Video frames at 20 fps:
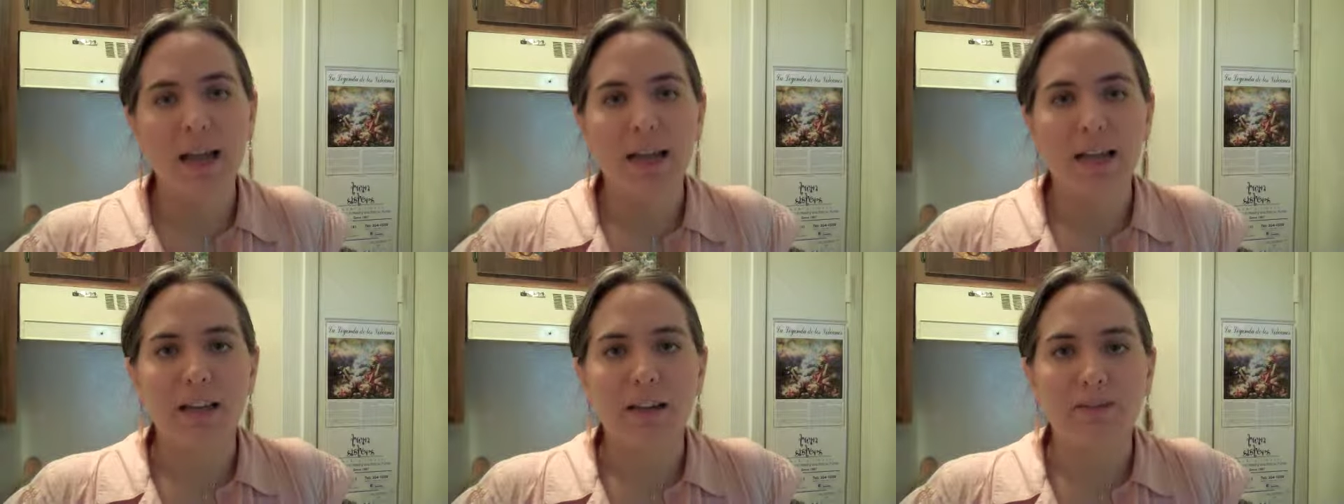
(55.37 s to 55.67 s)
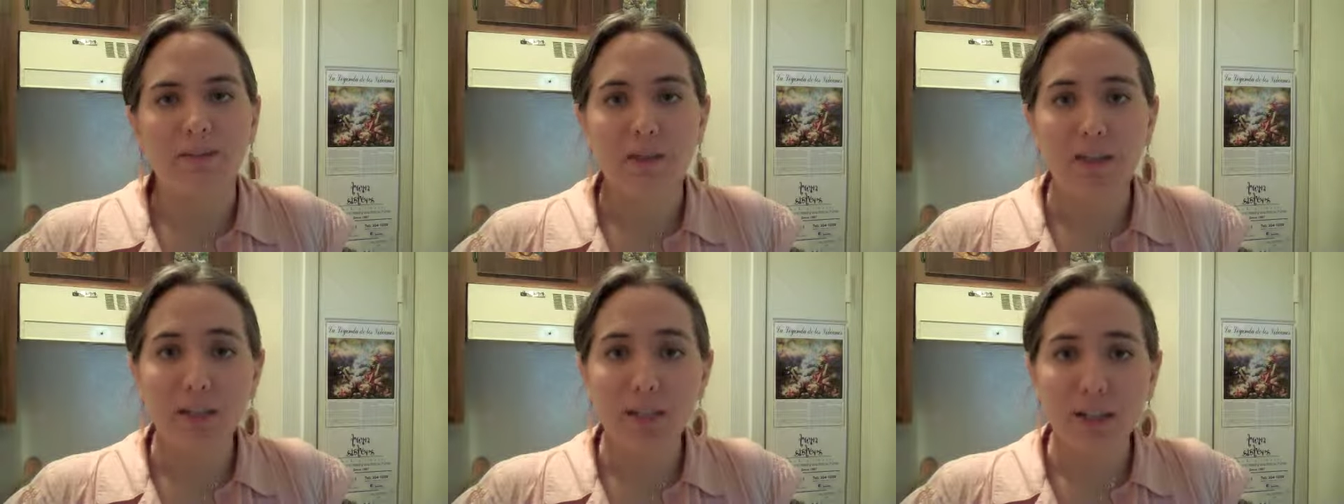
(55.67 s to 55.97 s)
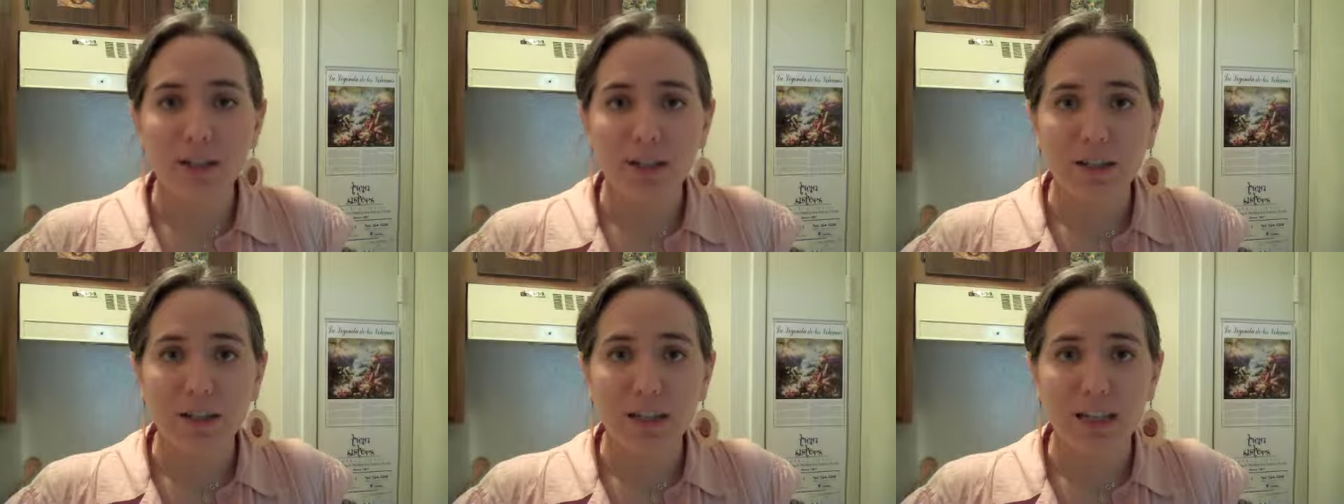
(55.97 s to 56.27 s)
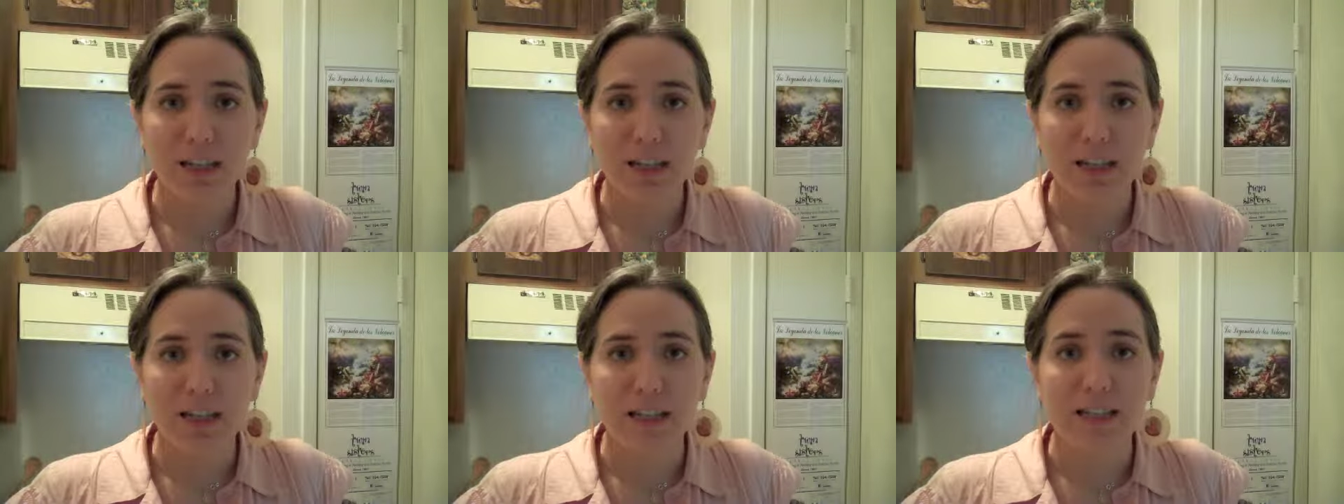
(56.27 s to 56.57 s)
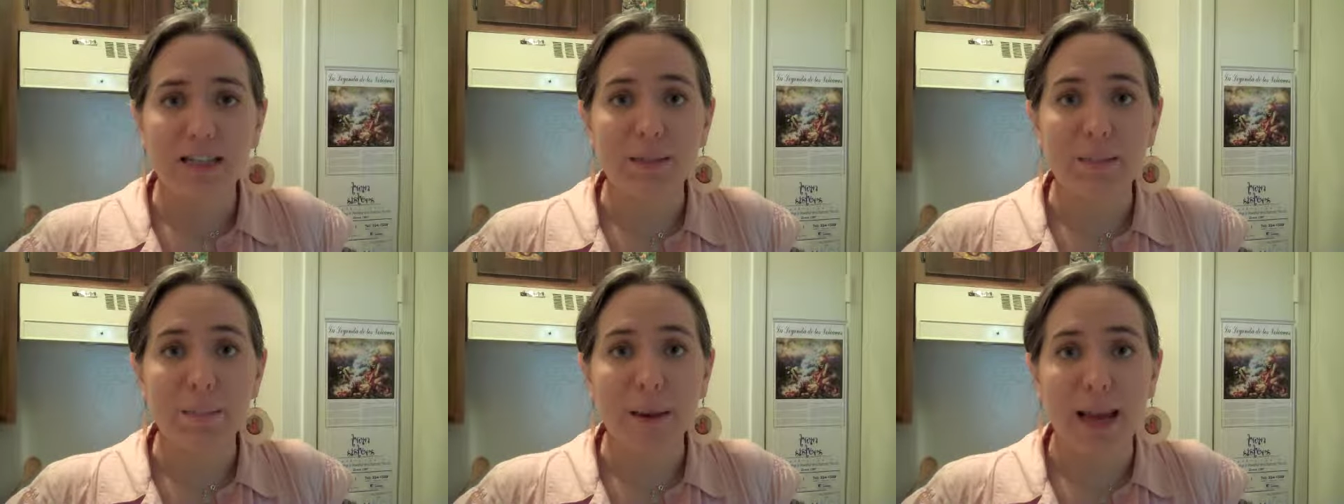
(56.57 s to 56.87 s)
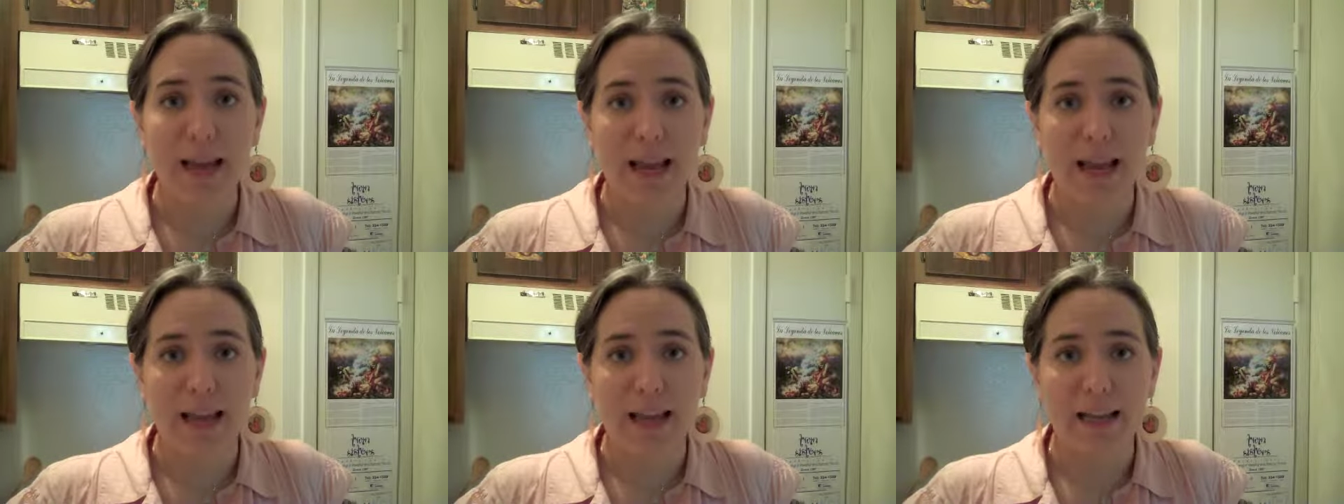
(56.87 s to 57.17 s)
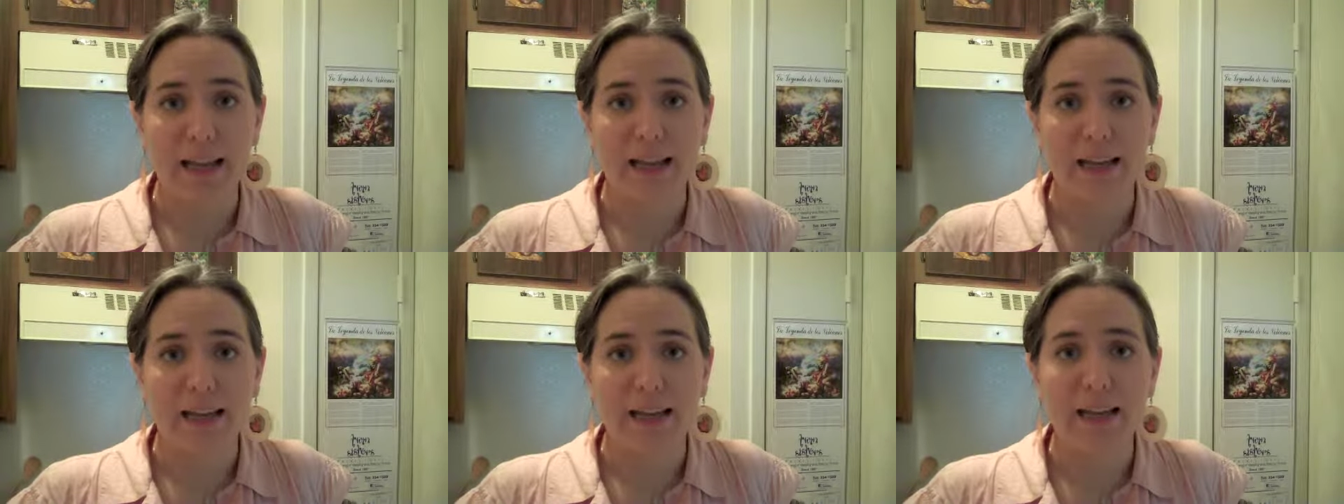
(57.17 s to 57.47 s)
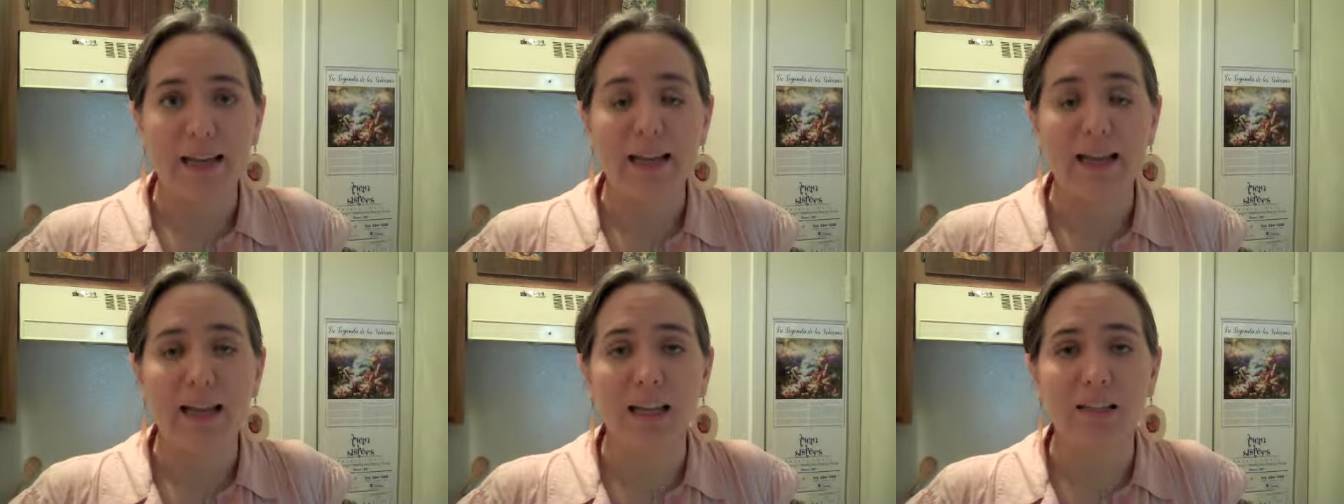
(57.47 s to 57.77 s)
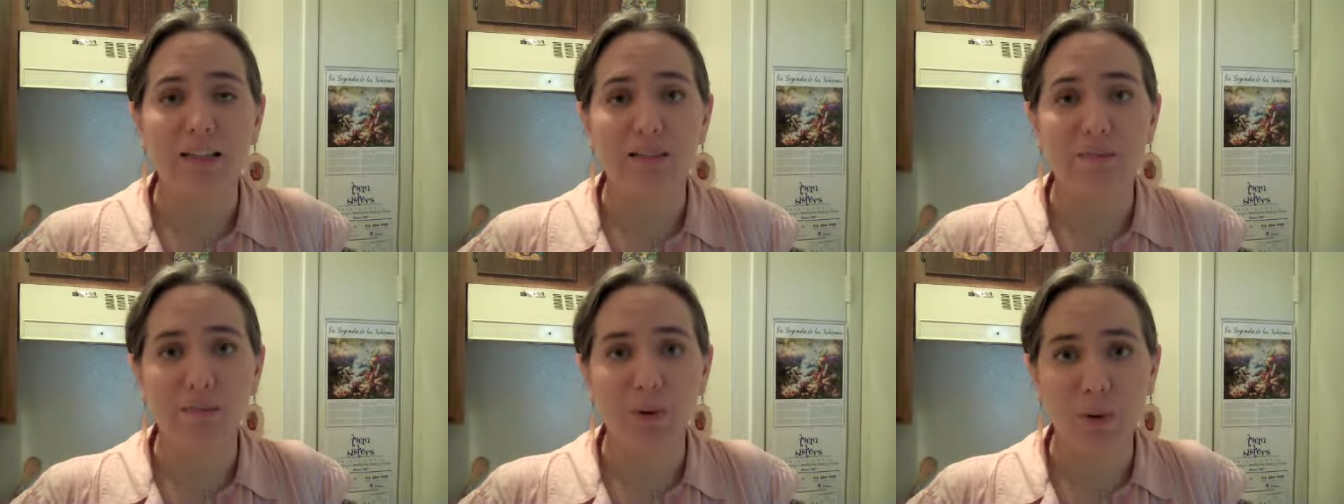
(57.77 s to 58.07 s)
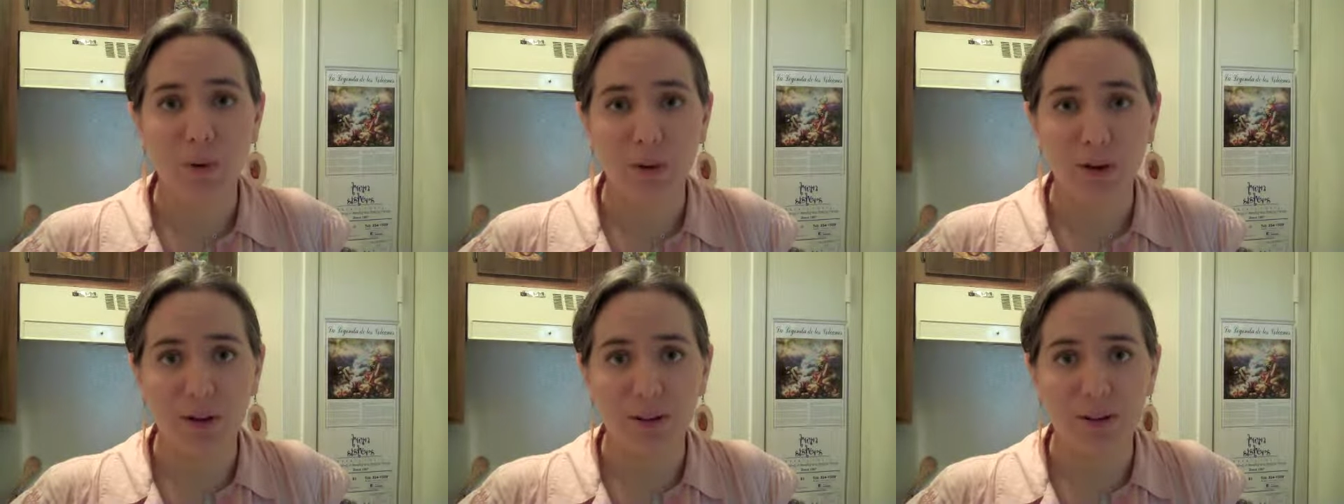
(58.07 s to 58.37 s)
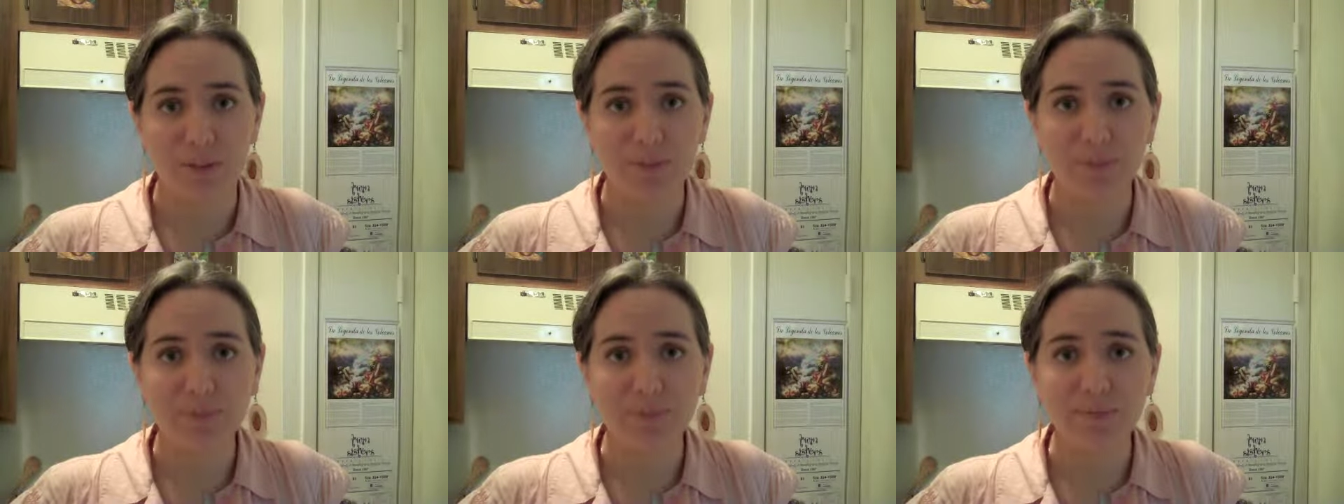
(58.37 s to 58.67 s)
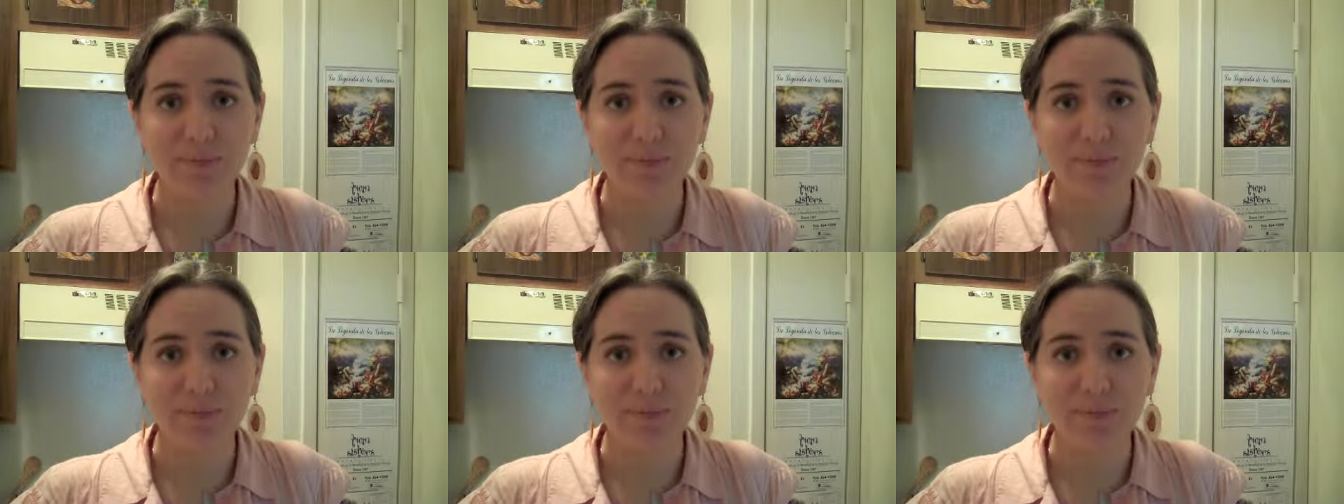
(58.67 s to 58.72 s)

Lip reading: Now, first thing you're going to need is a pan and some oil